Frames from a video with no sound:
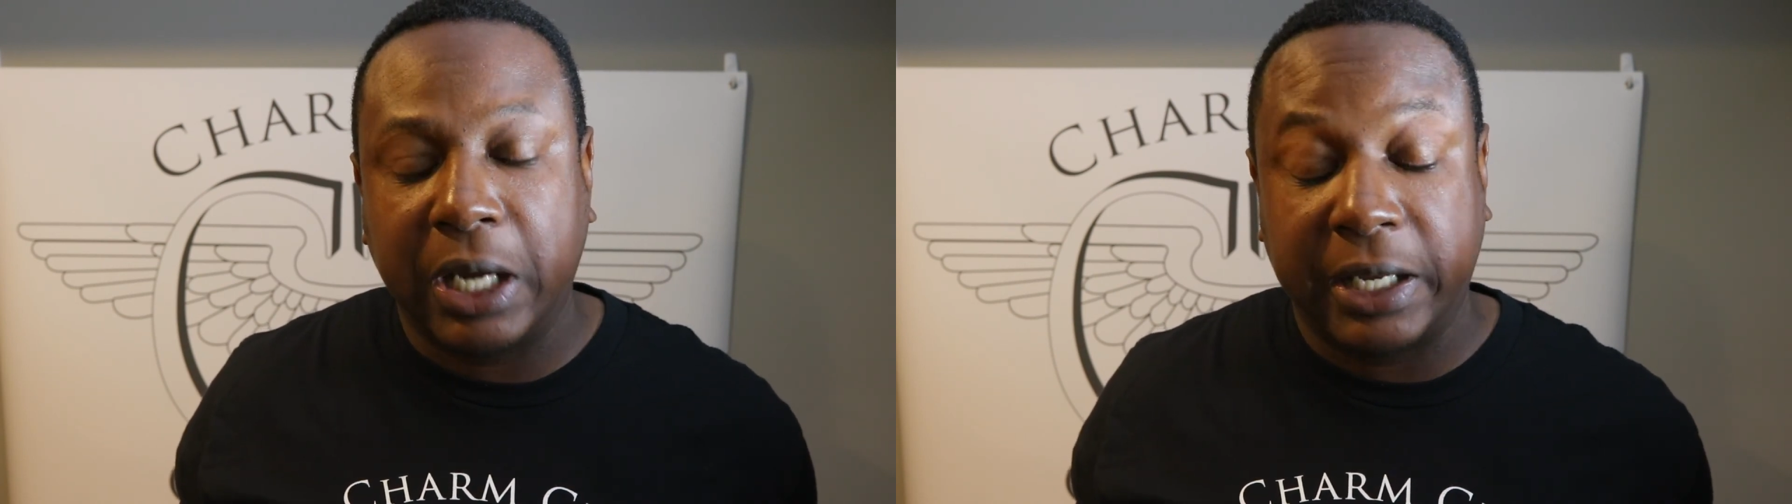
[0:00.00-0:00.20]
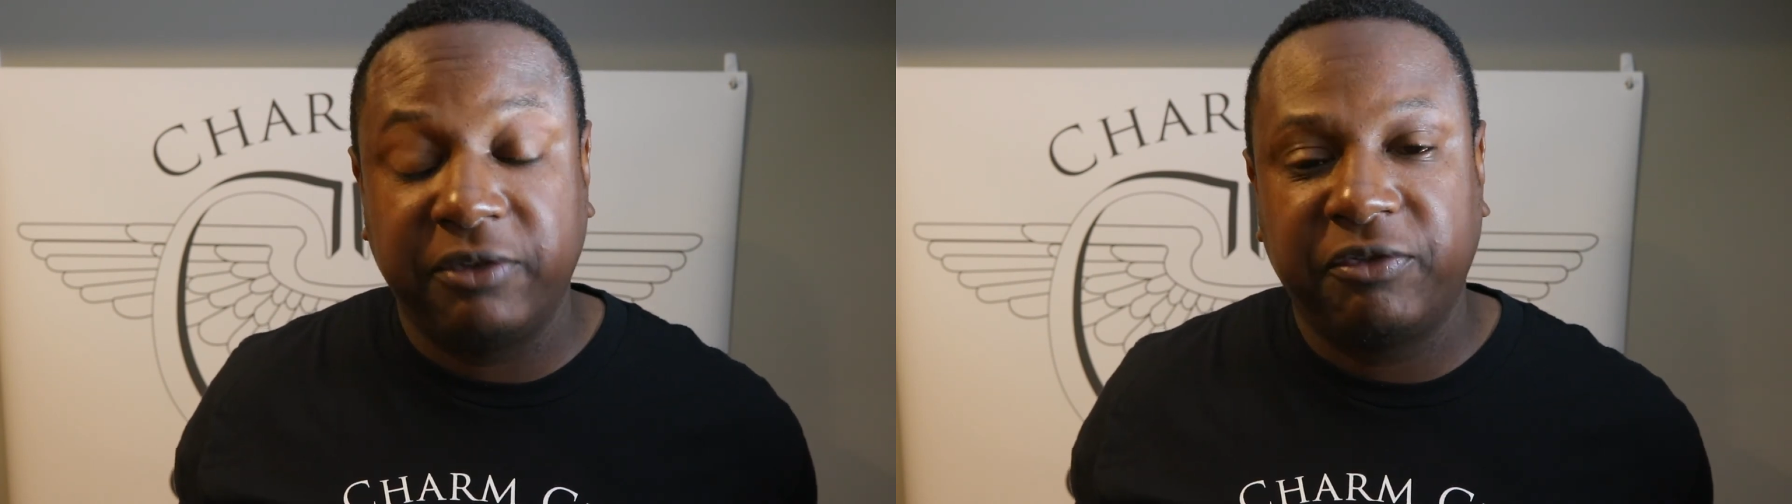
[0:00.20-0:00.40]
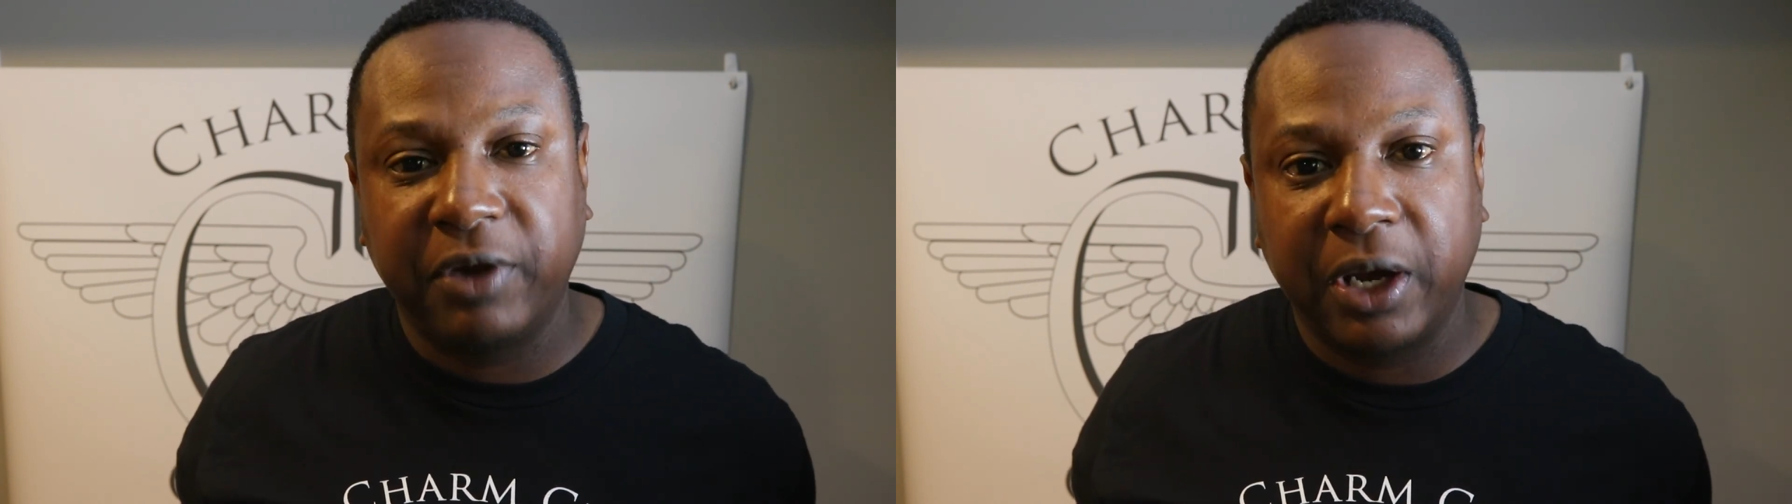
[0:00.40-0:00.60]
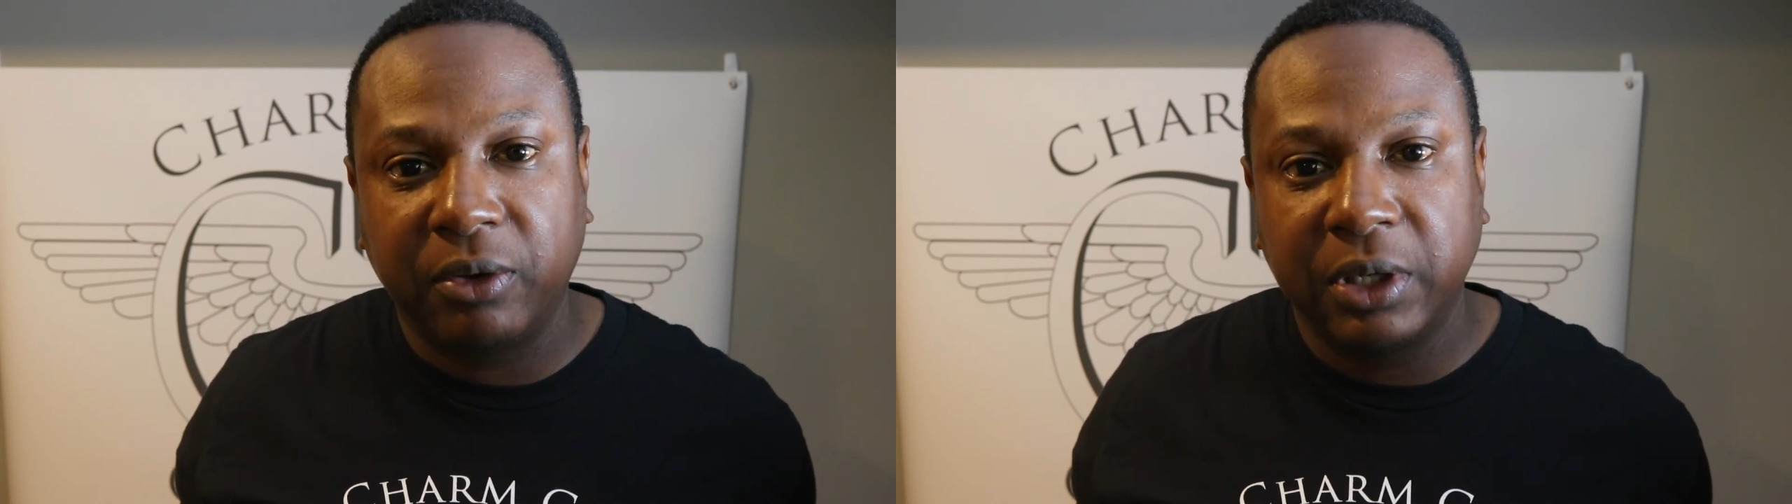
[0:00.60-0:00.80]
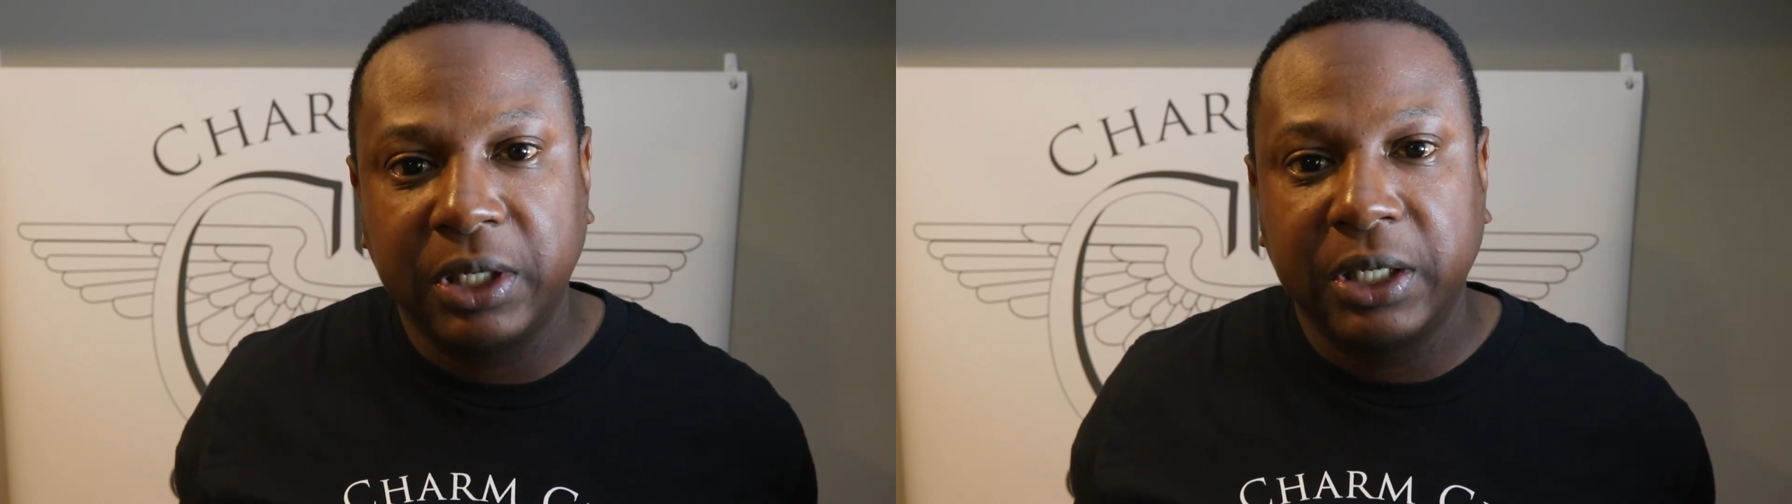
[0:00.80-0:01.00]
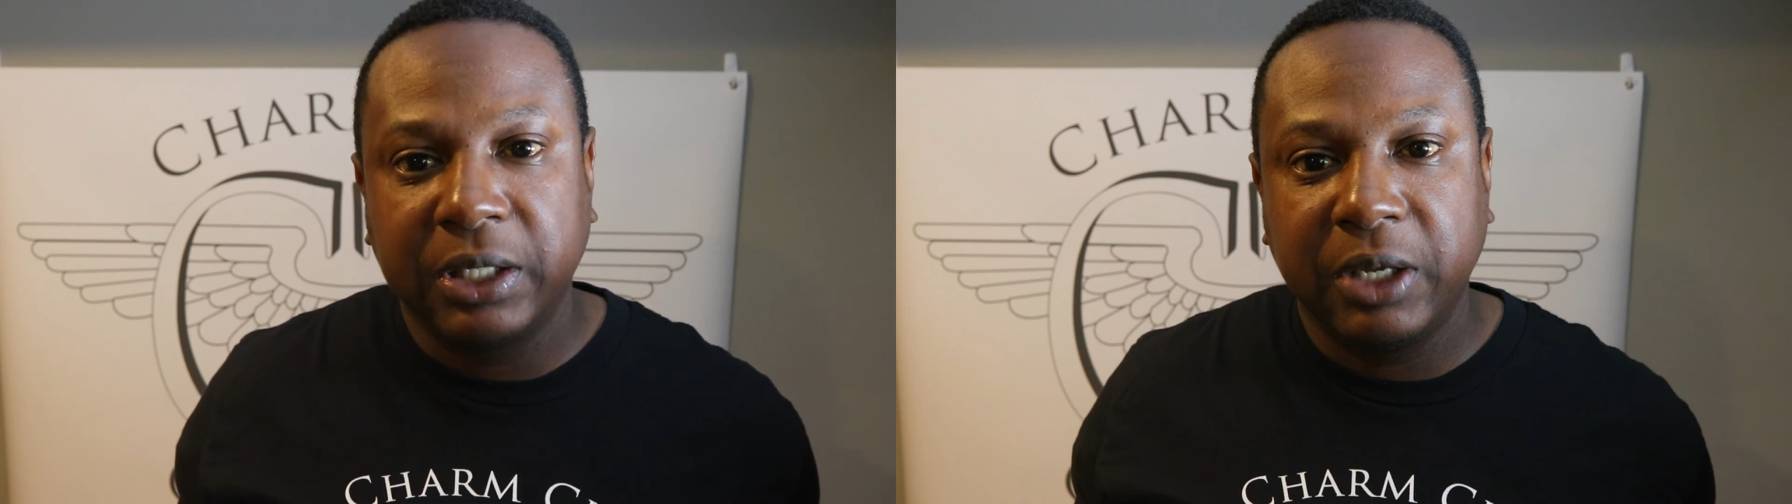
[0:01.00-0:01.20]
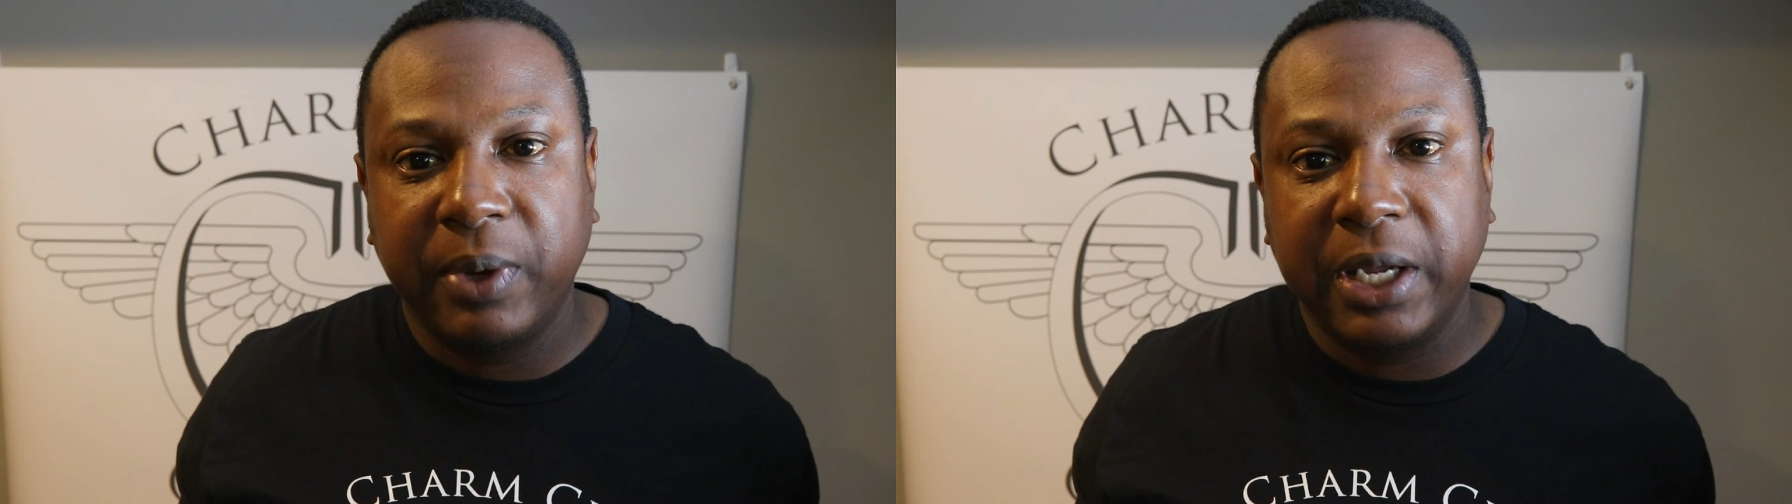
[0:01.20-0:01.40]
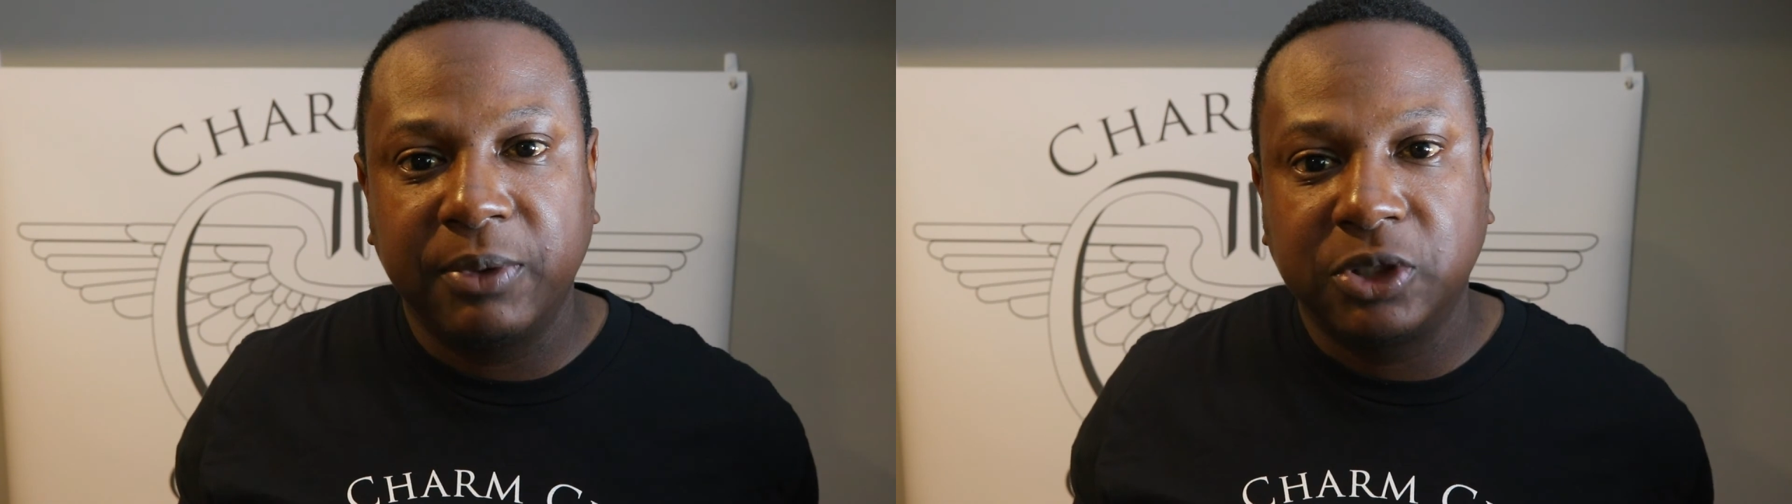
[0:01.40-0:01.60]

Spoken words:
they felt. They were able